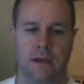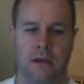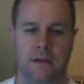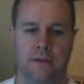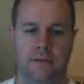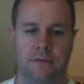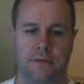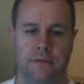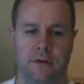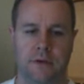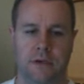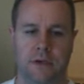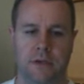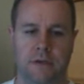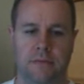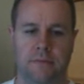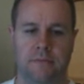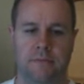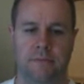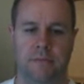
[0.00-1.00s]
And so I
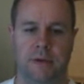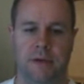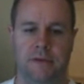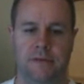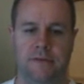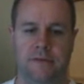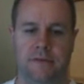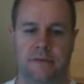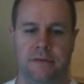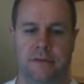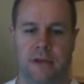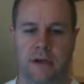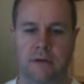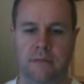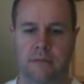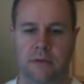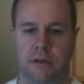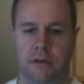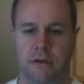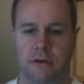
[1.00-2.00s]
can paste this
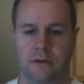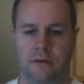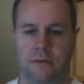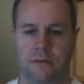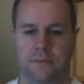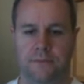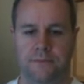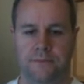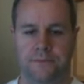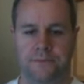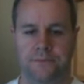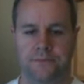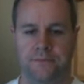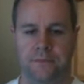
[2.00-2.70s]
down below.